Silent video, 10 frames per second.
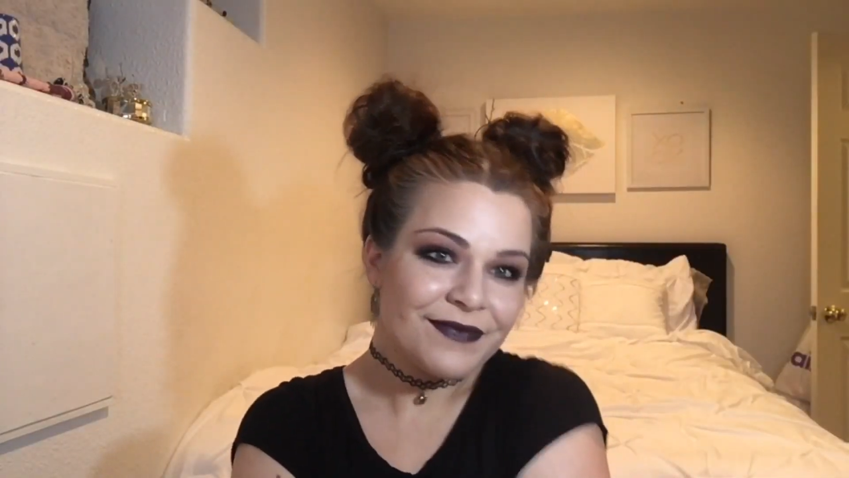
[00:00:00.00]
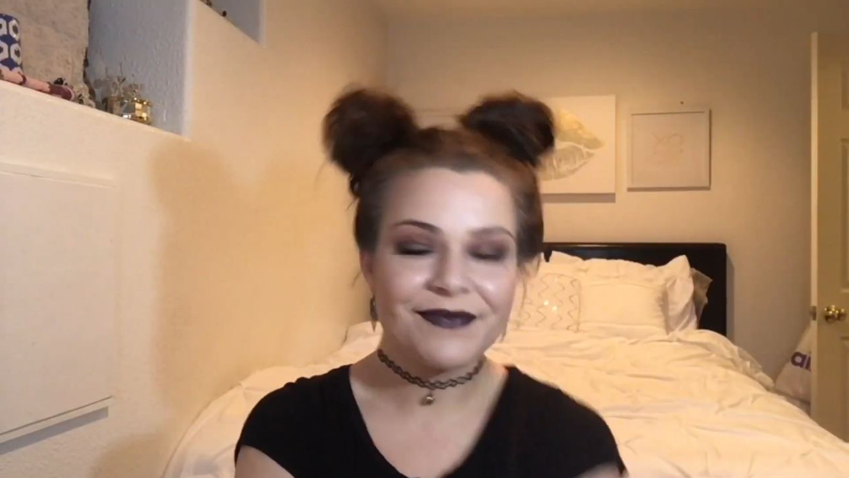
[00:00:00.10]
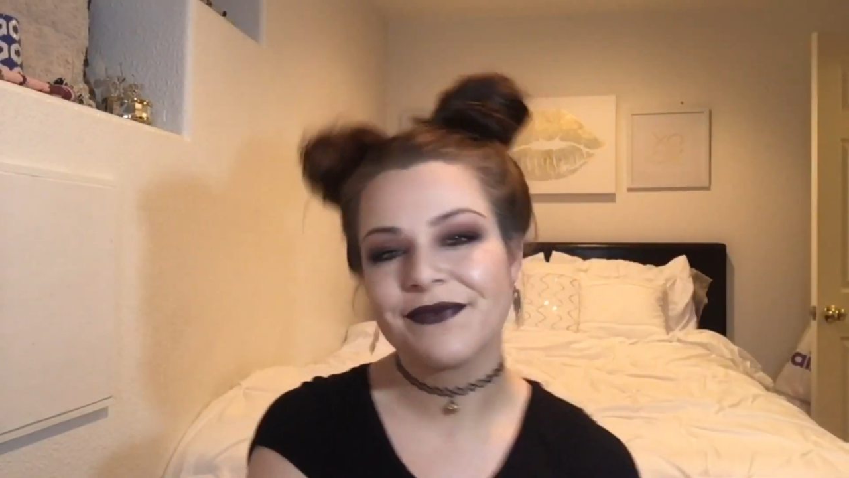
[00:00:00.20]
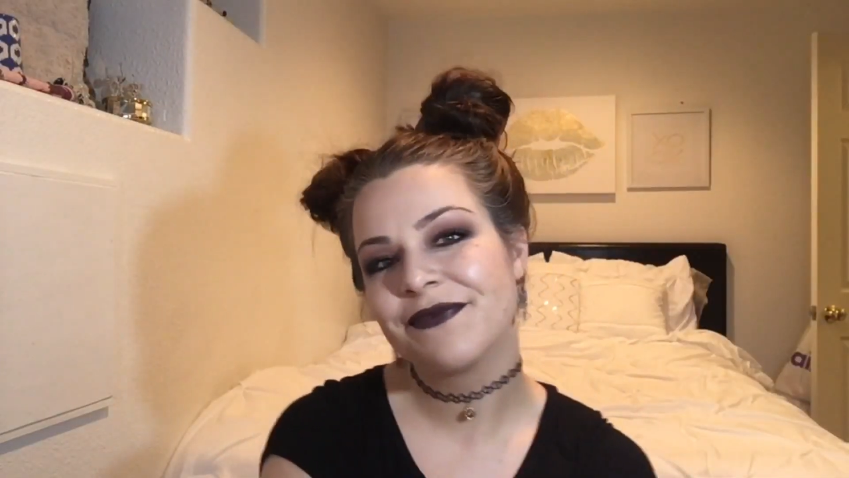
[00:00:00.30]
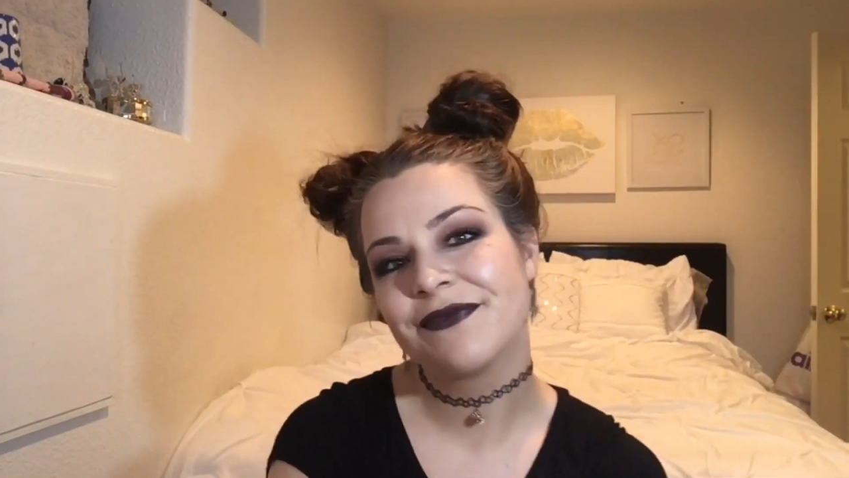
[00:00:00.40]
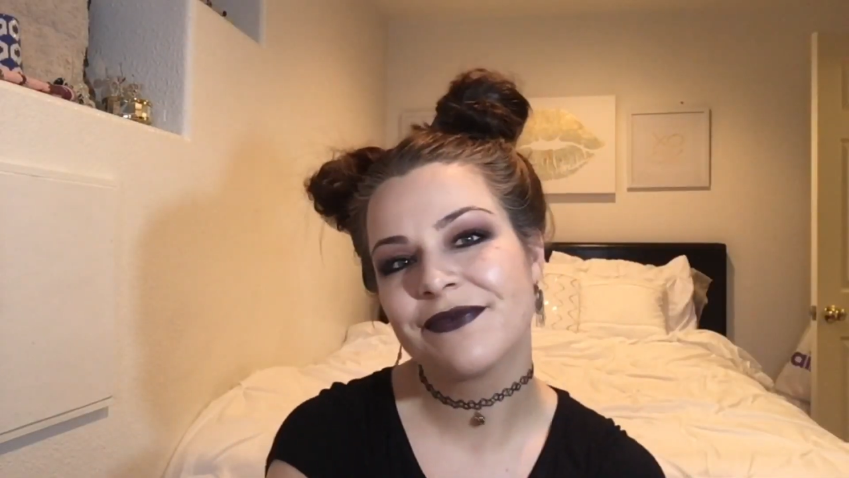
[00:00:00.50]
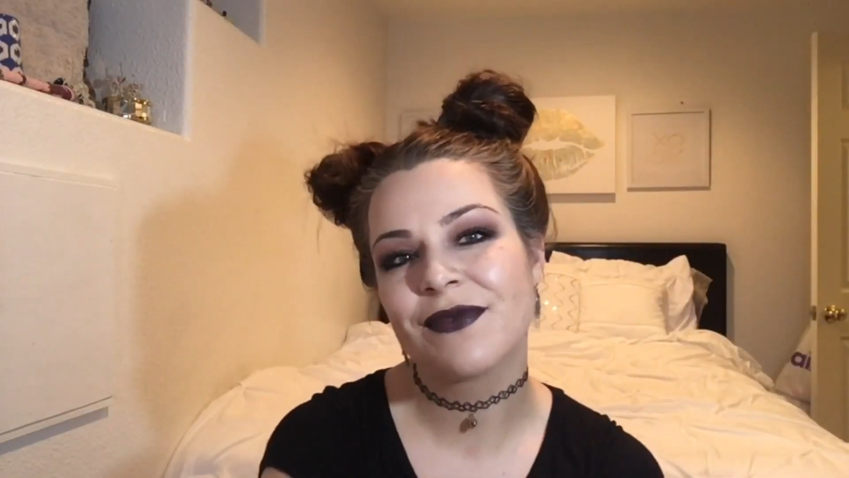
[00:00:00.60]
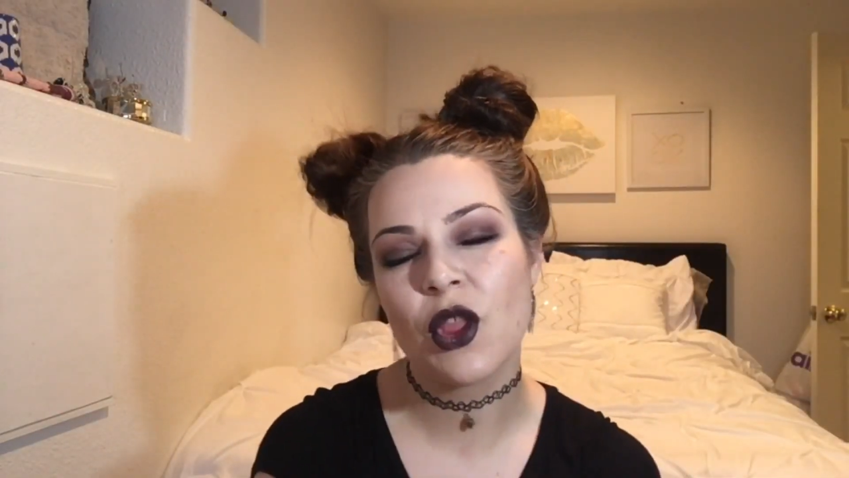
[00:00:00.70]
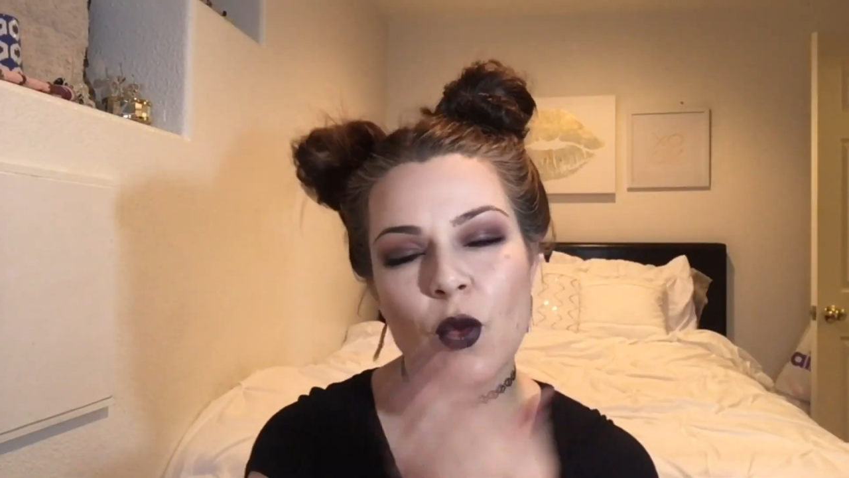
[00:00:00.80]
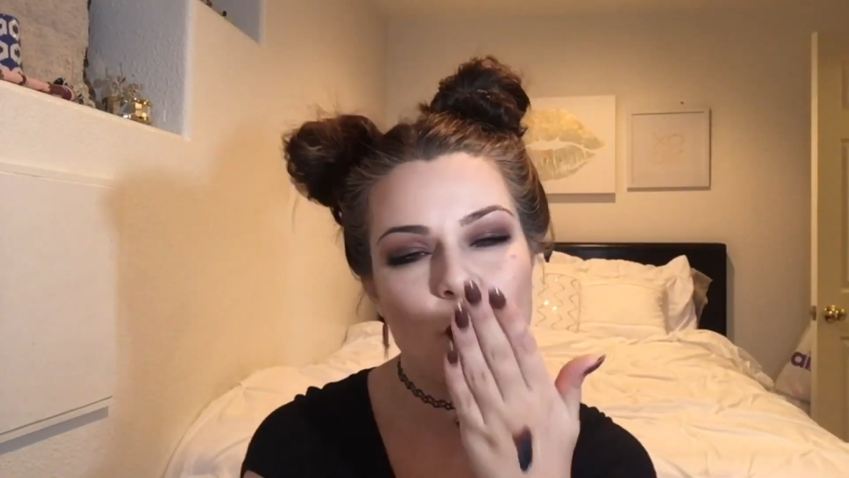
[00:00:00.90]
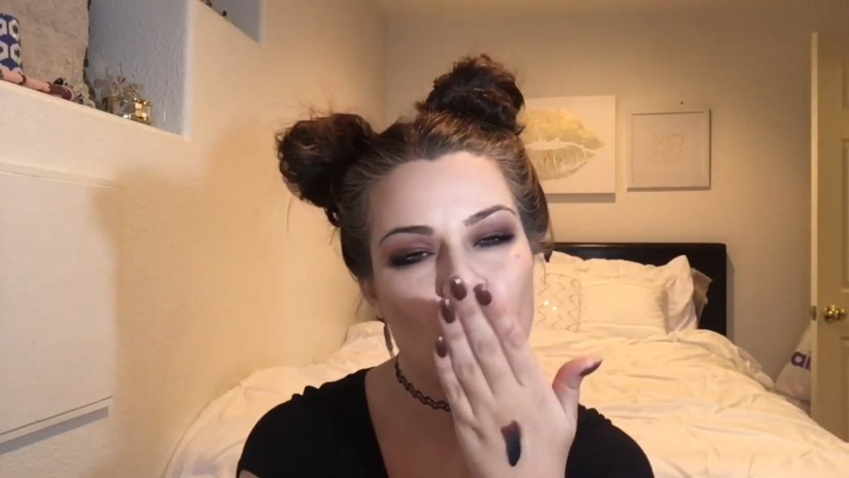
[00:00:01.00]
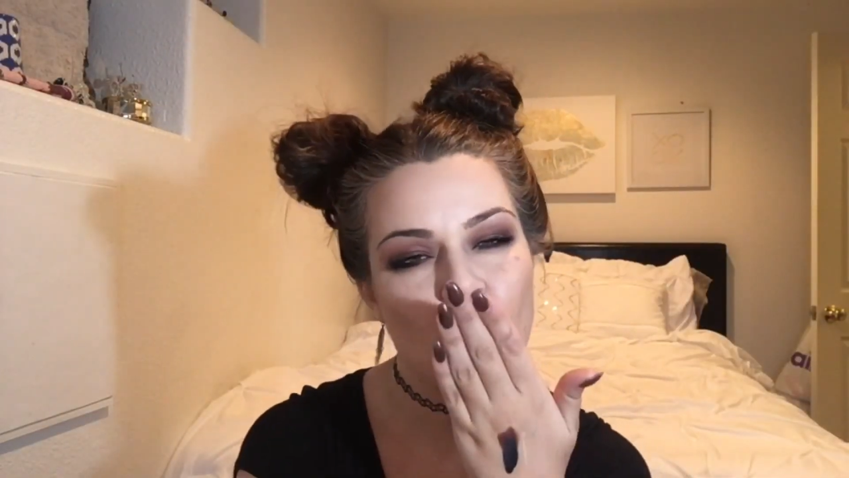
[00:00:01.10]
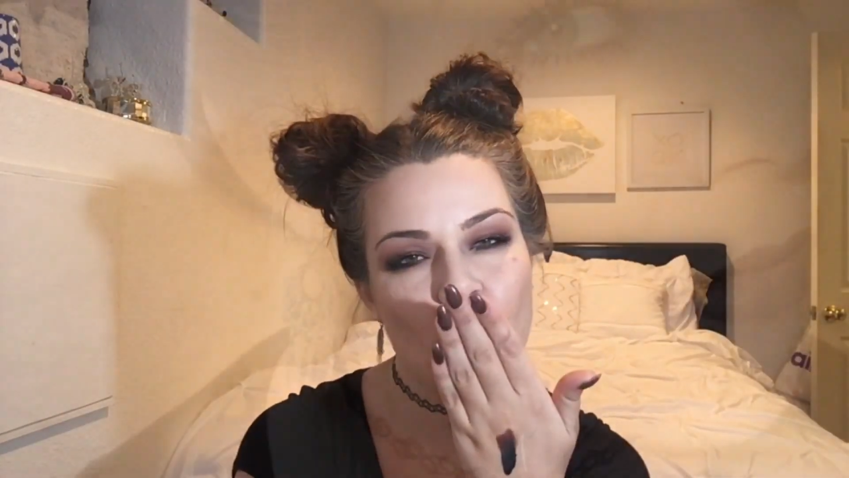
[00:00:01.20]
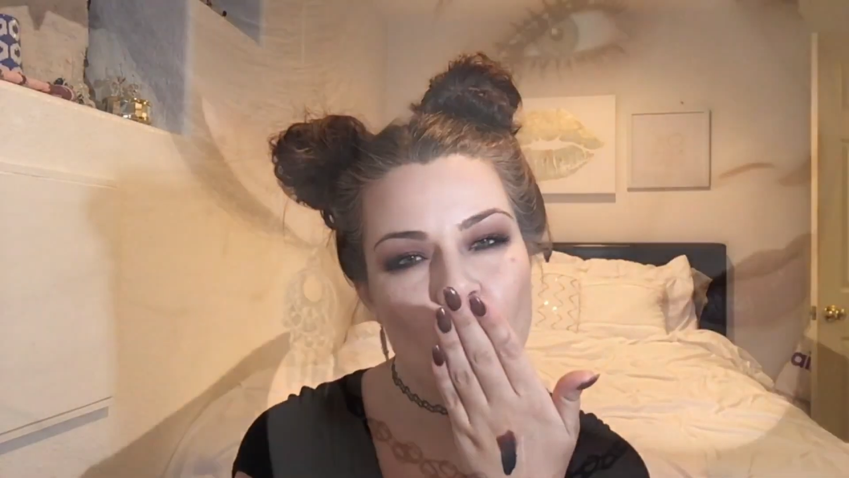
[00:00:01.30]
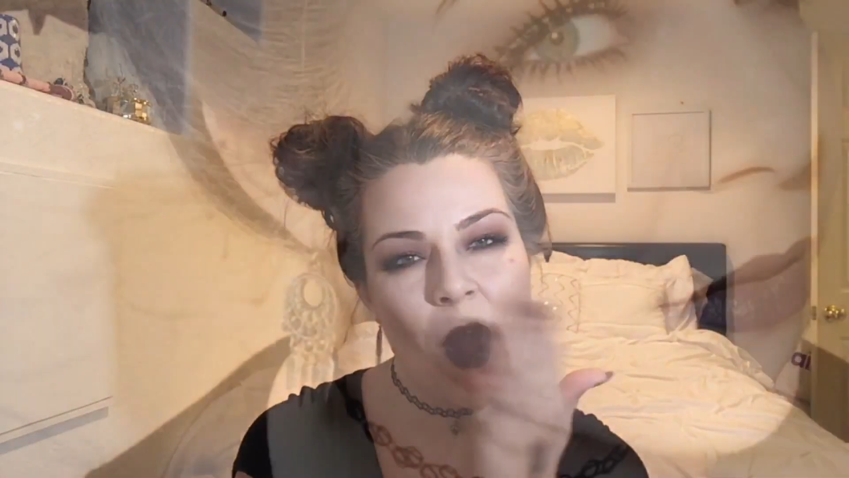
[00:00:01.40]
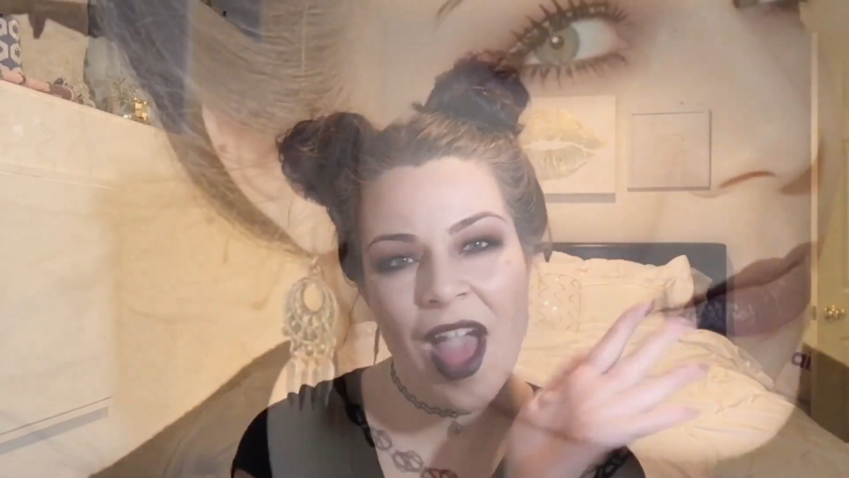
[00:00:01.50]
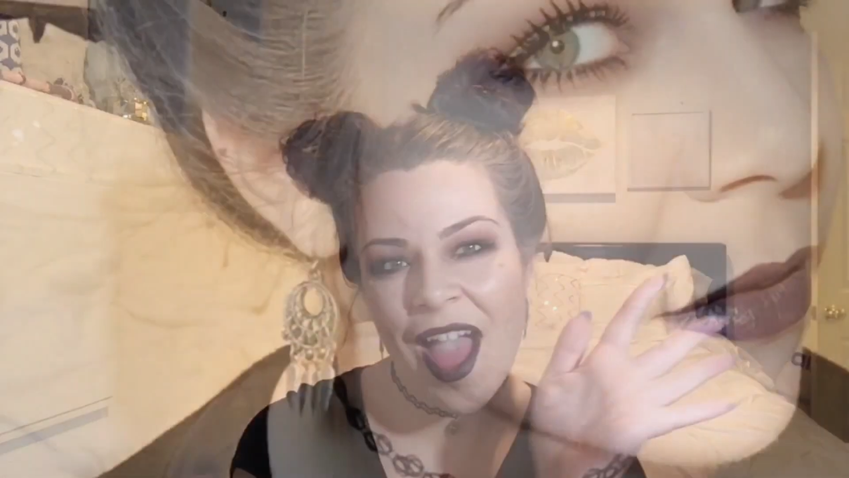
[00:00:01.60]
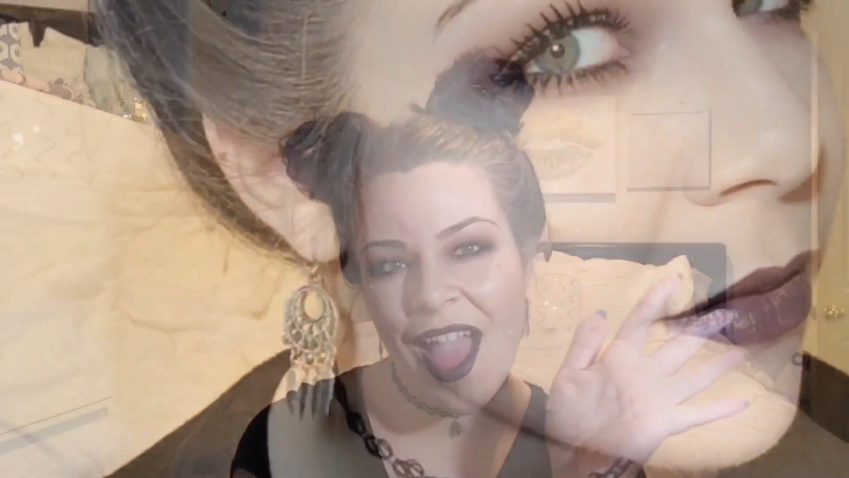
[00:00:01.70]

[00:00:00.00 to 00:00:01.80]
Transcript: to do it today. I hope you guys